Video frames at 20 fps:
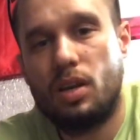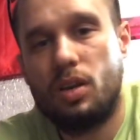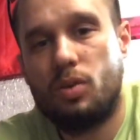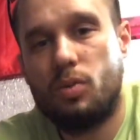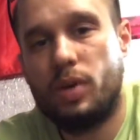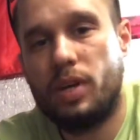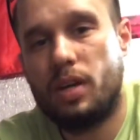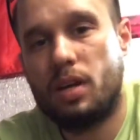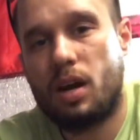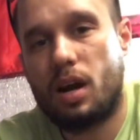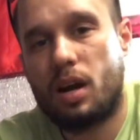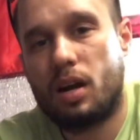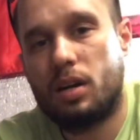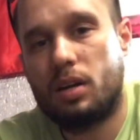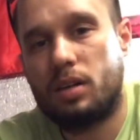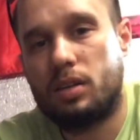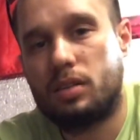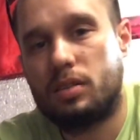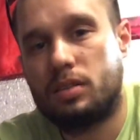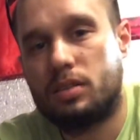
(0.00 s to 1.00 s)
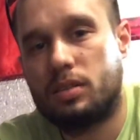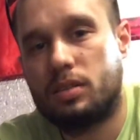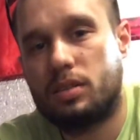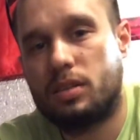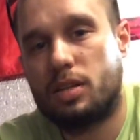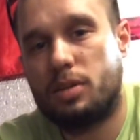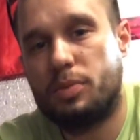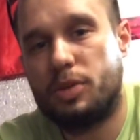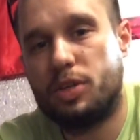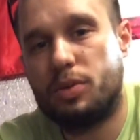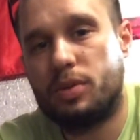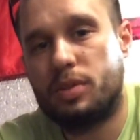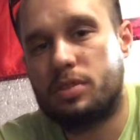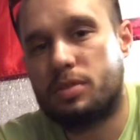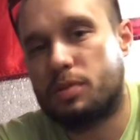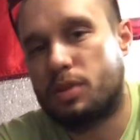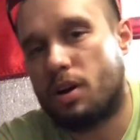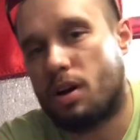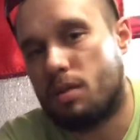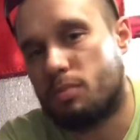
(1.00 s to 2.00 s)
We are going to be doing some
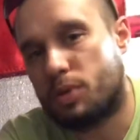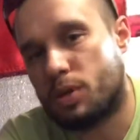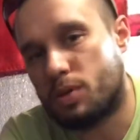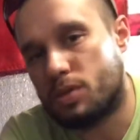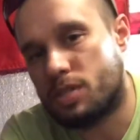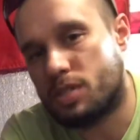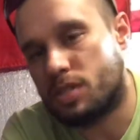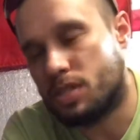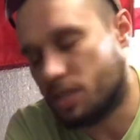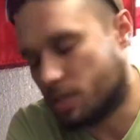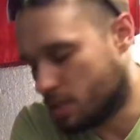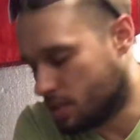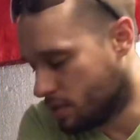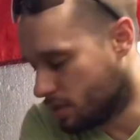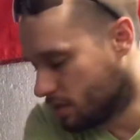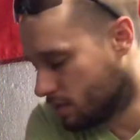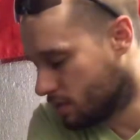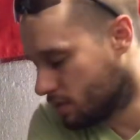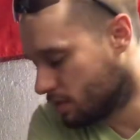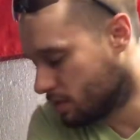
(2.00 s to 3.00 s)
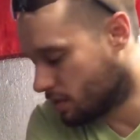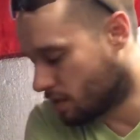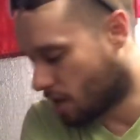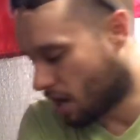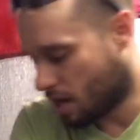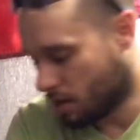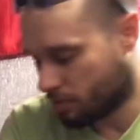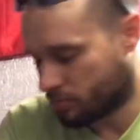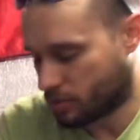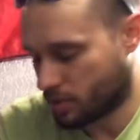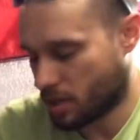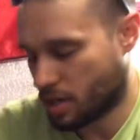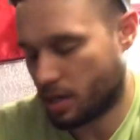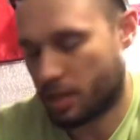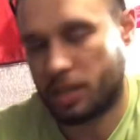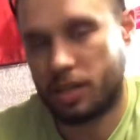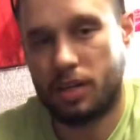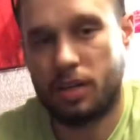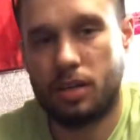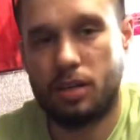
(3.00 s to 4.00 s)
compost tea. I've got
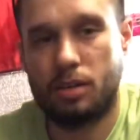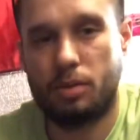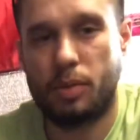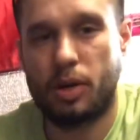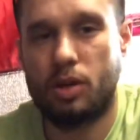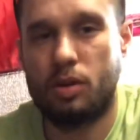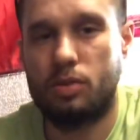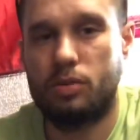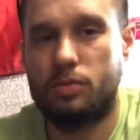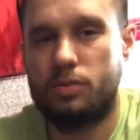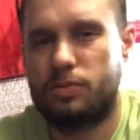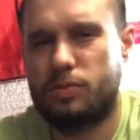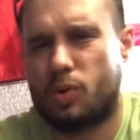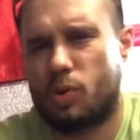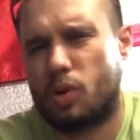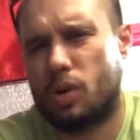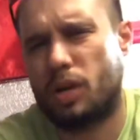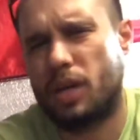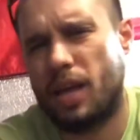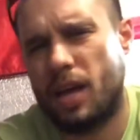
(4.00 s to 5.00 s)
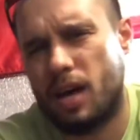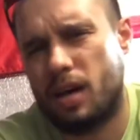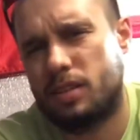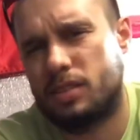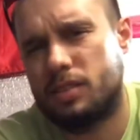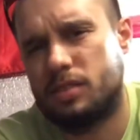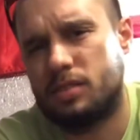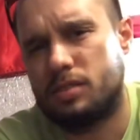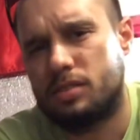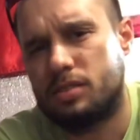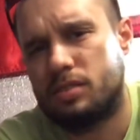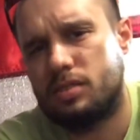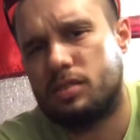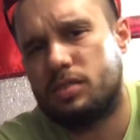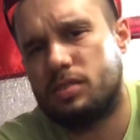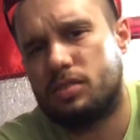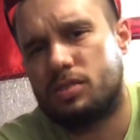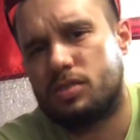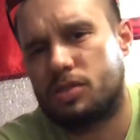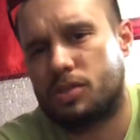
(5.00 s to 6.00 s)
here about 4 gallons
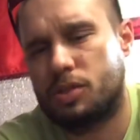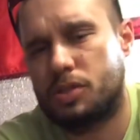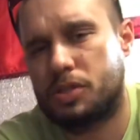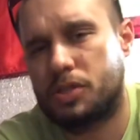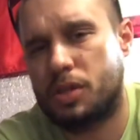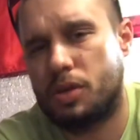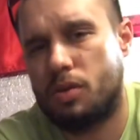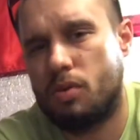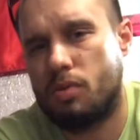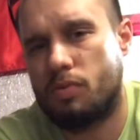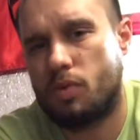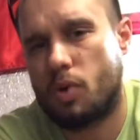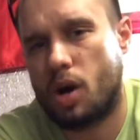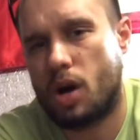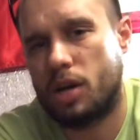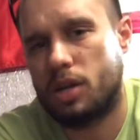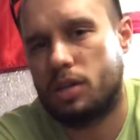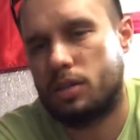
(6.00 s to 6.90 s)
or so of water